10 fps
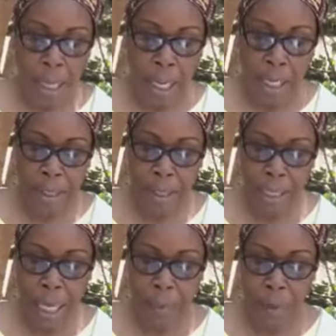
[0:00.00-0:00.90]
uh,
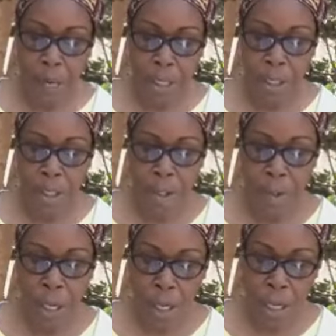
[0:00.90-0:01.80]
today, part
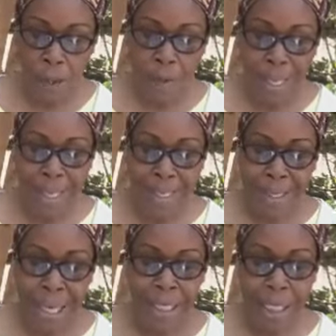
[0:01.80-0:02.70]
two of
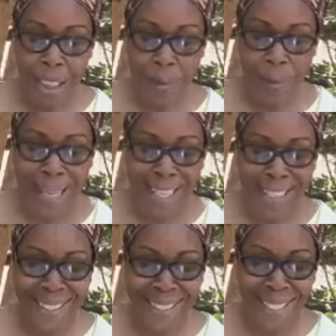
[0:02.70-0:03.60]
Satan's
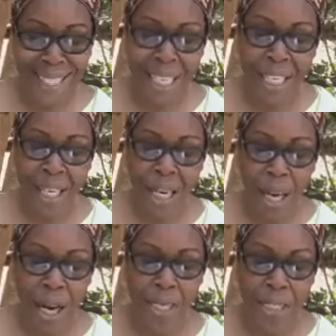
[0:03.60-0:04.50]
plans to
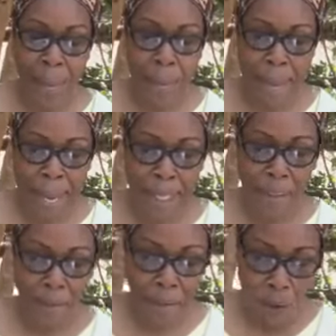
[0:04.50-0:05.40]
cause
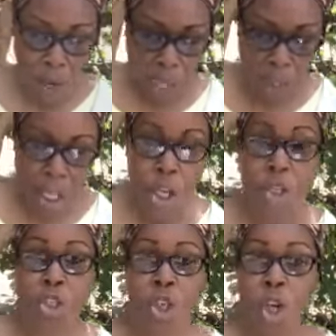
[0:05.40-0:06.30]
man's fall.
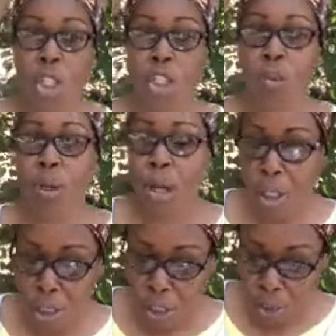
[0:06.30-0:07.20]
So on
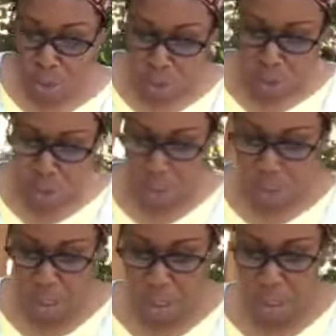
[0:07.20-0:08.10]
tomorrow, Tuesday, we're
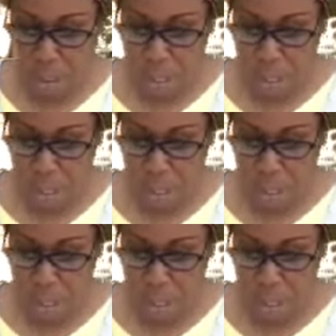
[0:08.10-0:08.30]
going to go